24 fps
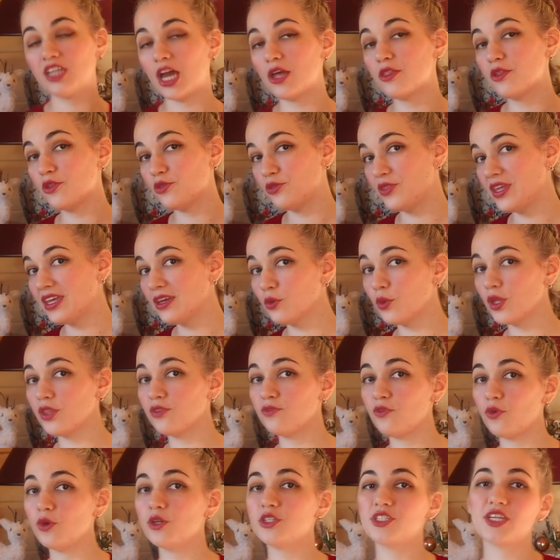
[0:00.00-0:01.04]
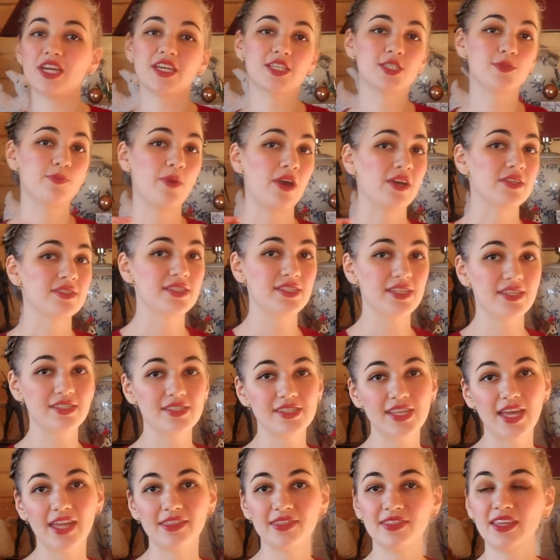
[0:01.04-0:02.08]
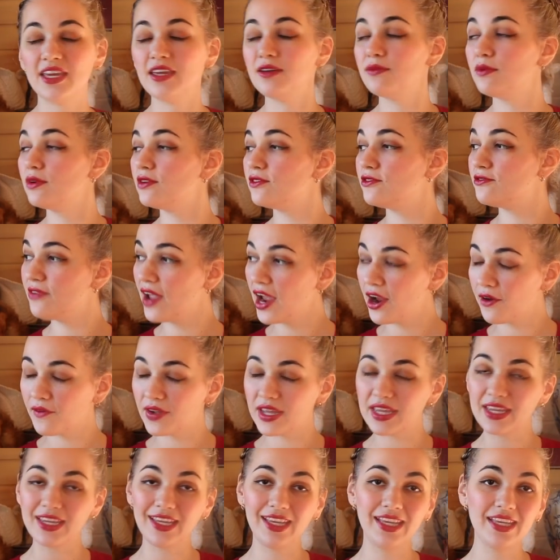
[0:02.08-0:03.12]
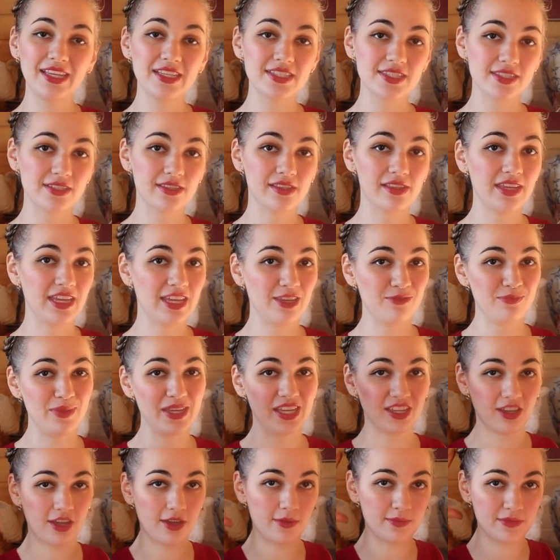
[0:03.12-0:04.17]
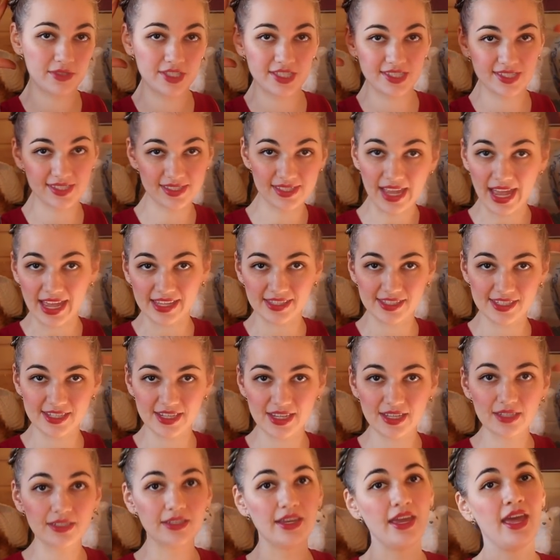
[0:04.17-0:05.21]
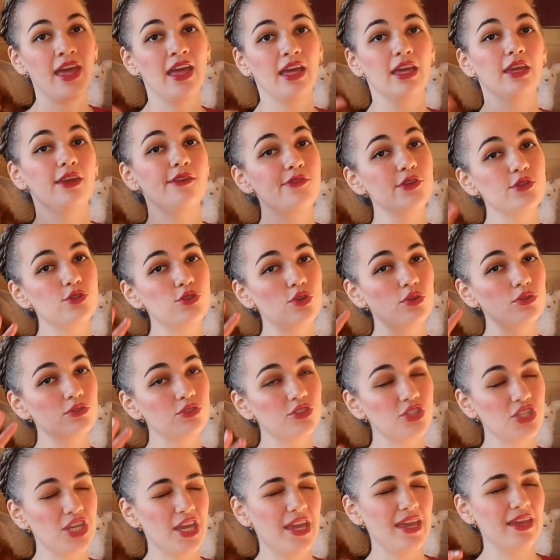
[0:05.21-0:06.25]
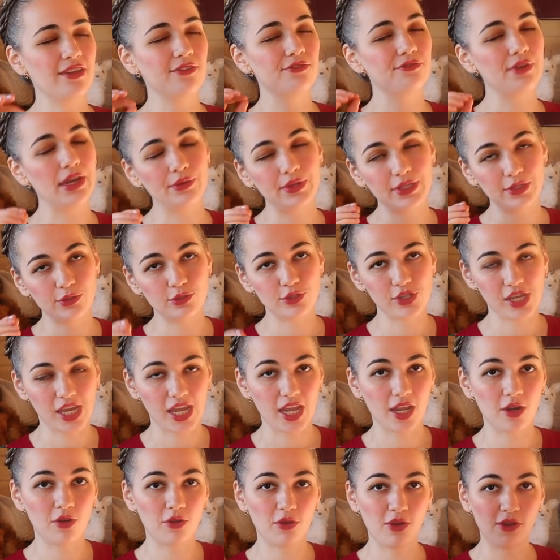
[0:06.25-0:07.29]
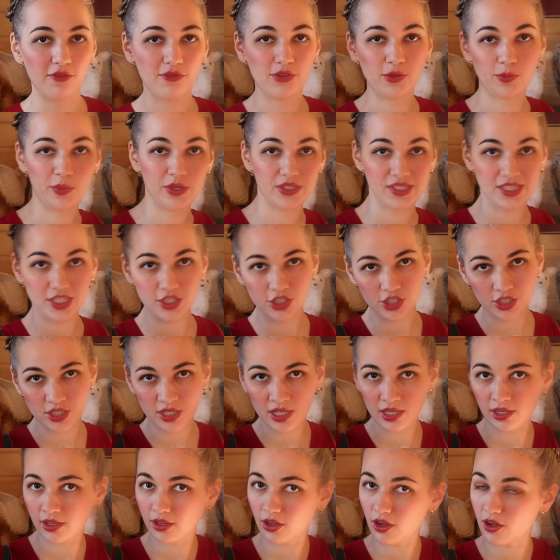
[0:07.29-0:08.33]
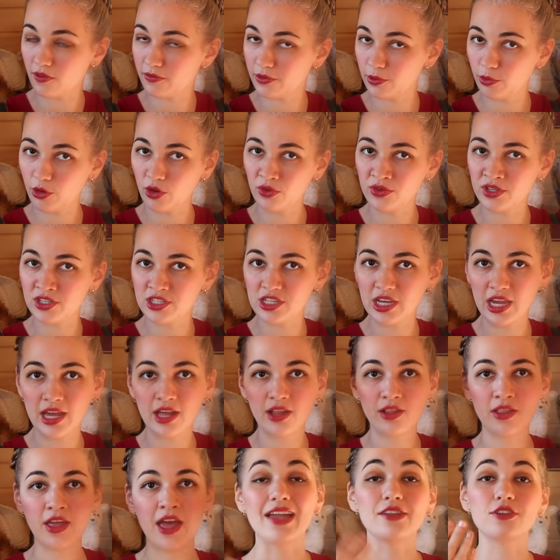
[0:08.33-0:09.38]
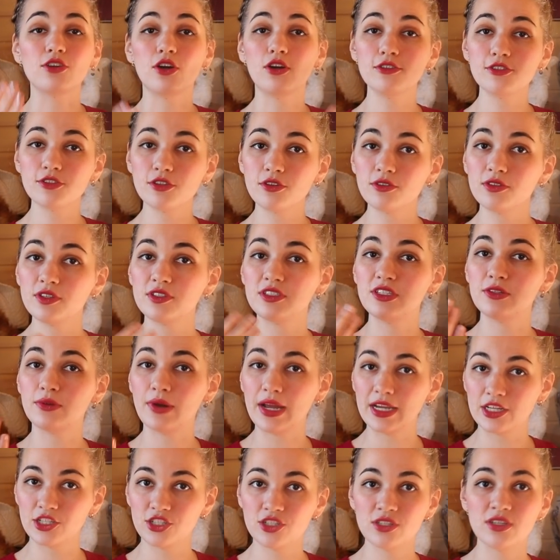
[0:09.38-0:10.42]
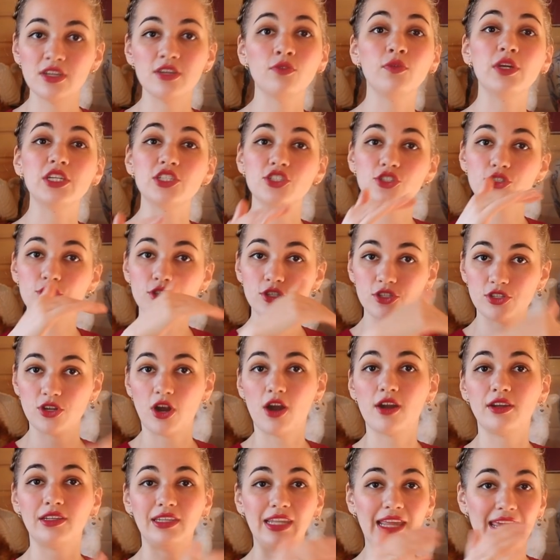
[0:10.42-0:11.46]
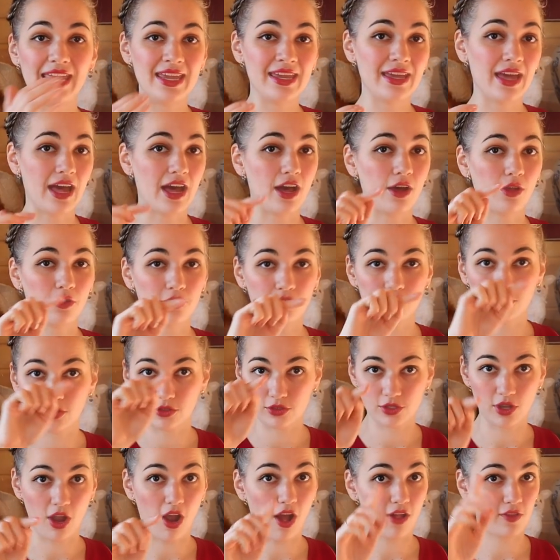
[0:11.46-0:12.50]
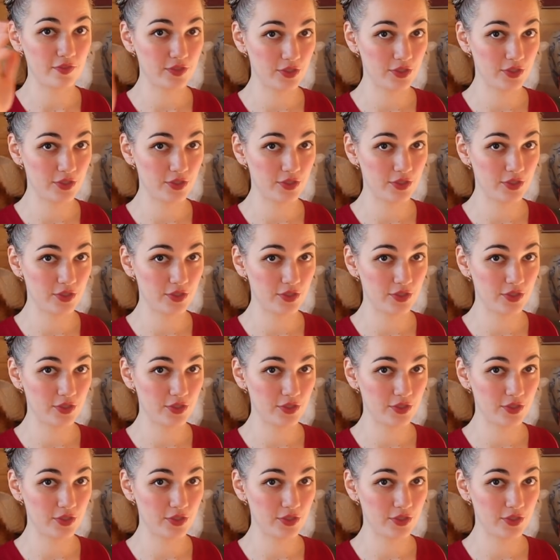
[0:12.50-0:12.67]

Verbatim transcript: Now the thing with vortex buns is that they will very easily become slanted if you don't take very good care of the positioning of the ponytail and also the direction in which you start laying out those half